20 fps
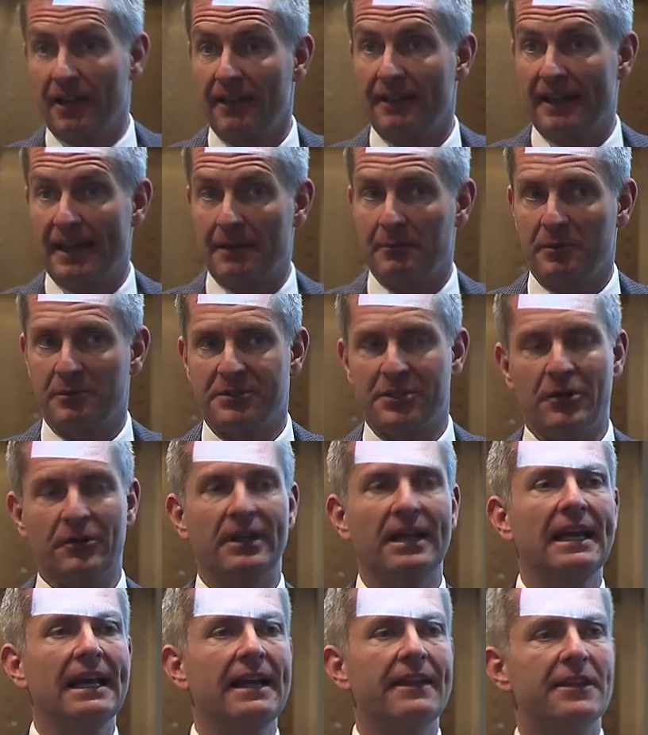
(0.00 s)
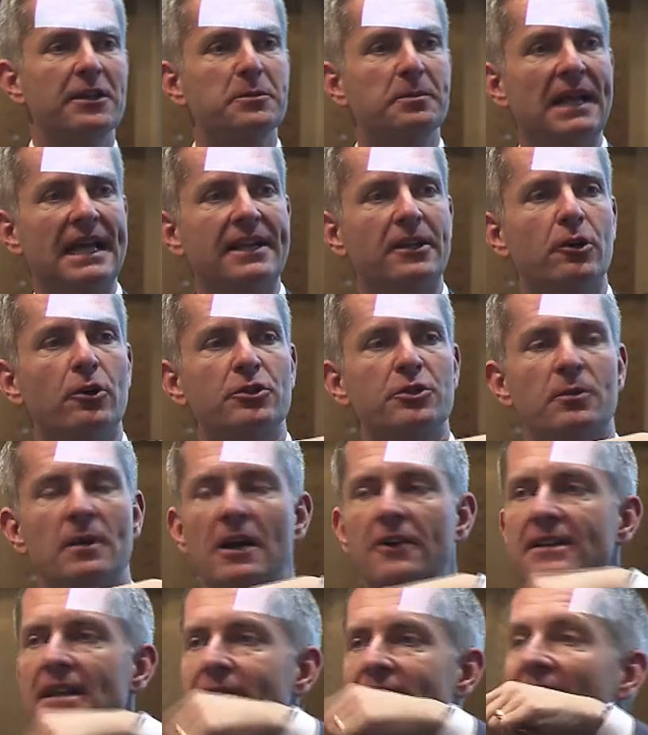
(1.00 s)
not in the habitable zone. This planet goes
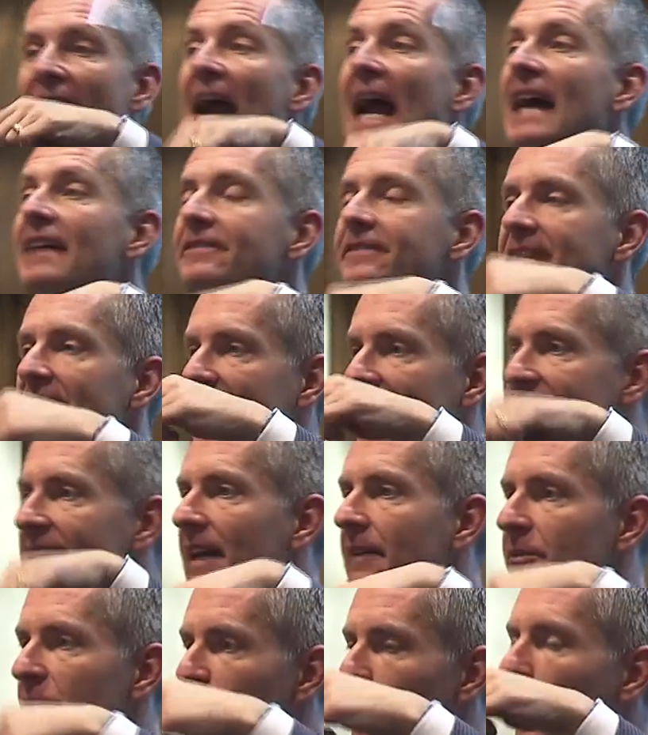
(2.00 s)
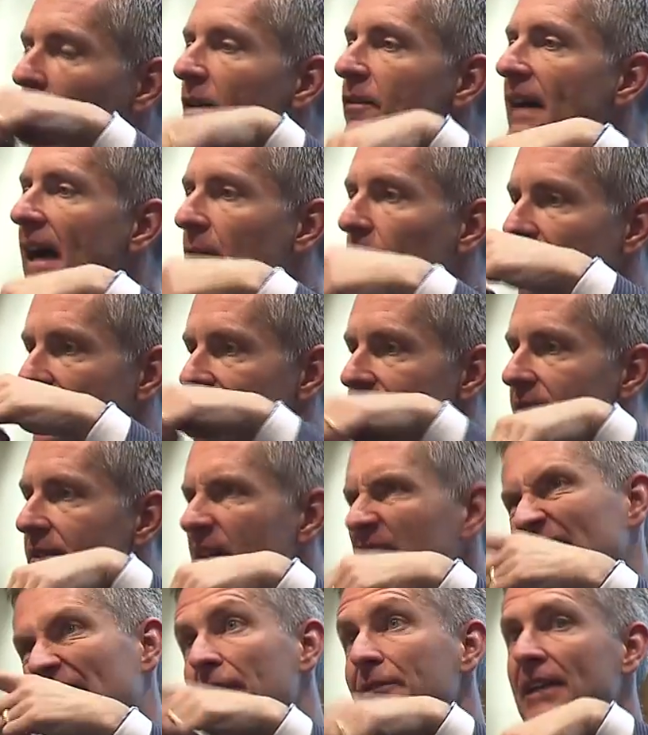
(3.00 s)
around every half day, every 12 hours,
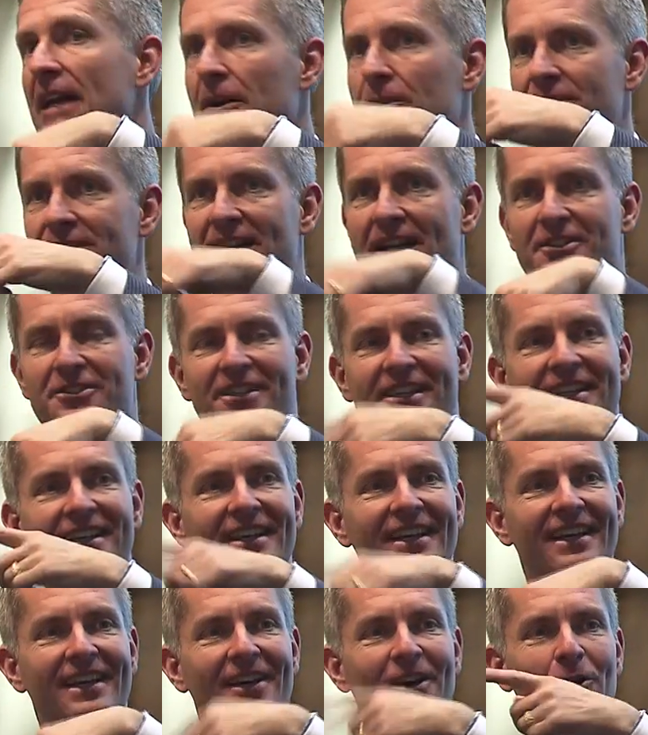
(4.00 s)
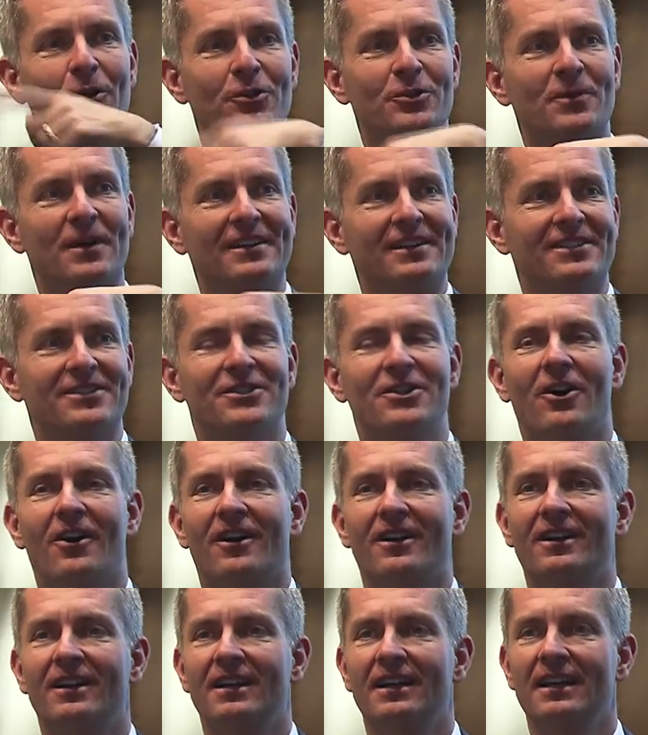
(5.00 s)
11 hours actually. It goes around its
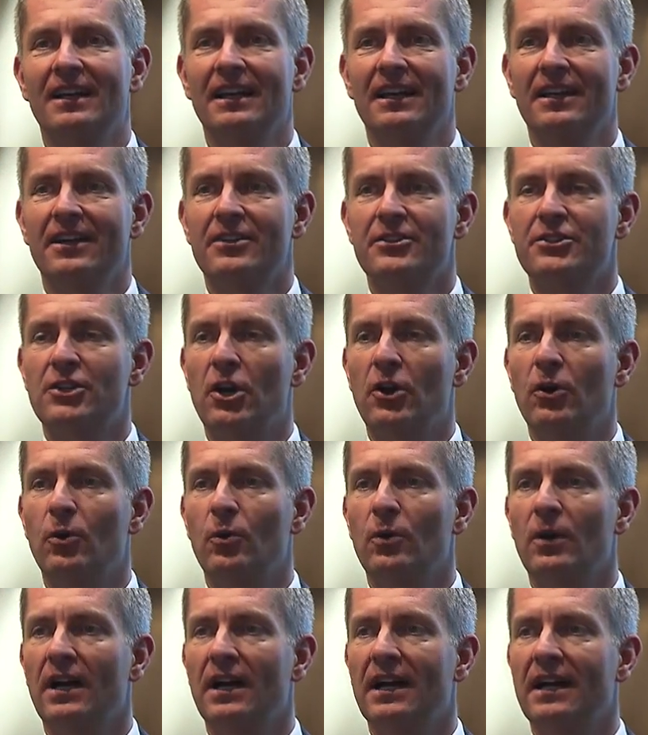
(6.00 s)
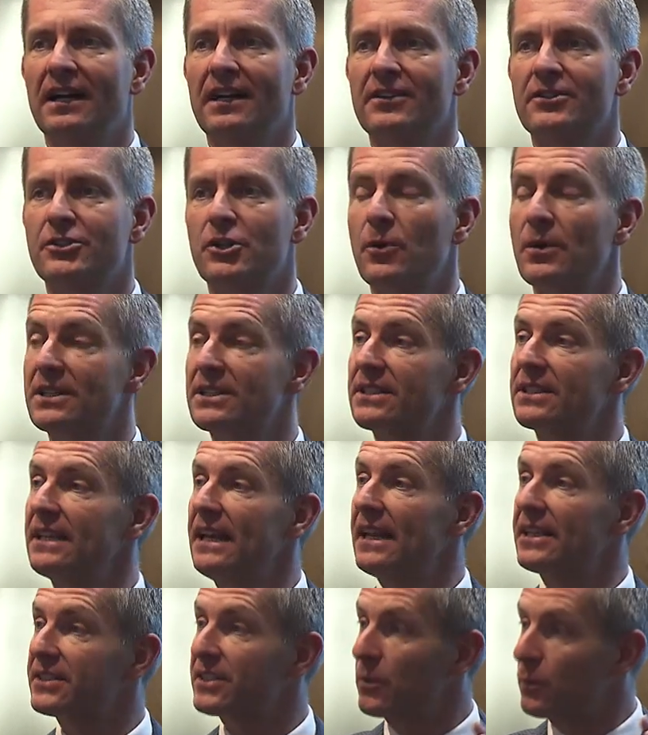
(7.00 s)
star. So, uh, so it's,
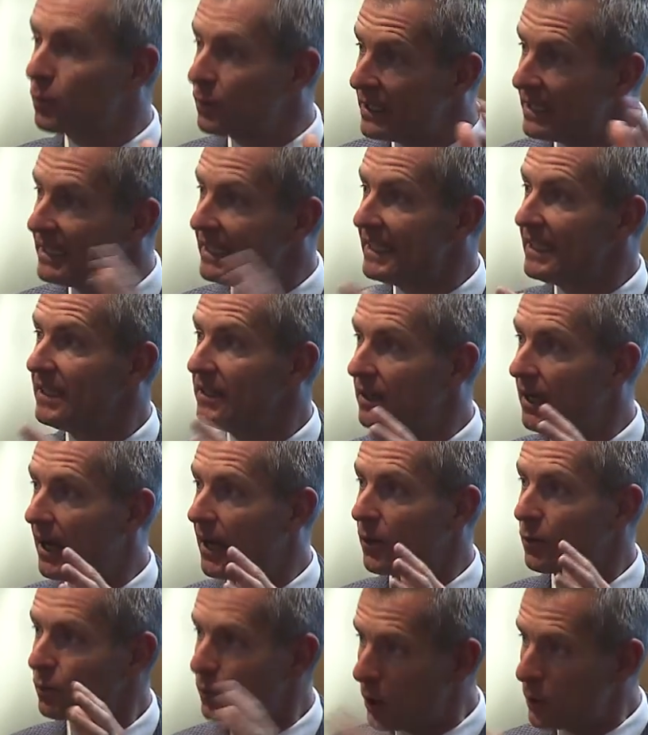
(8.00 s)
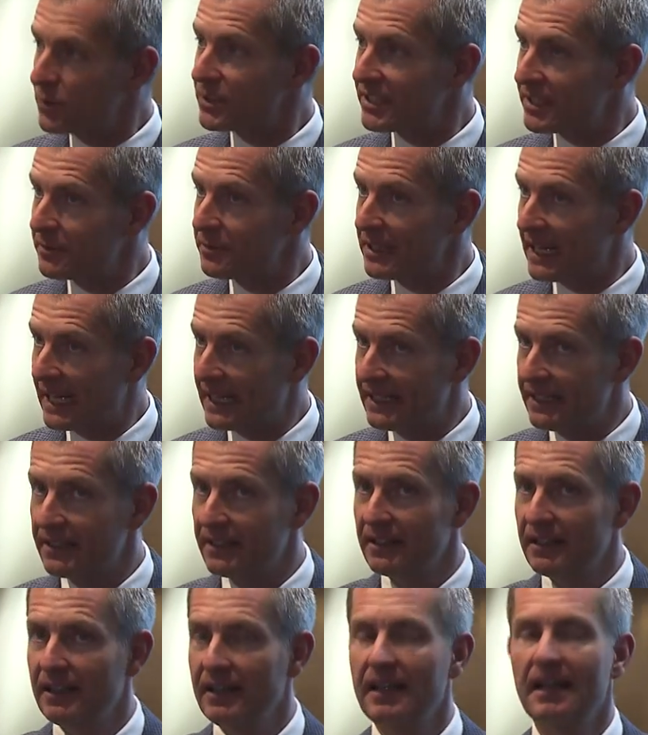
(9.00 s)
it's a really uh, roasted planet.
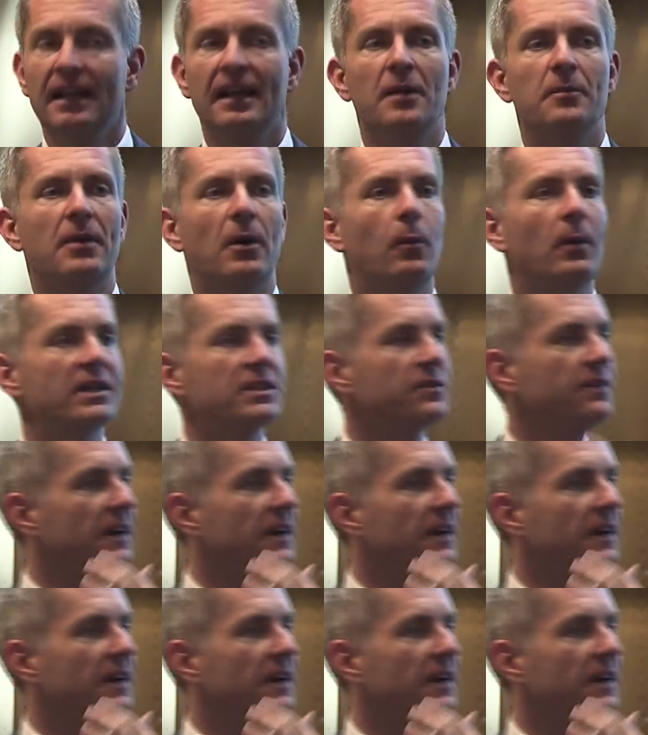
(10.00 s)
But what's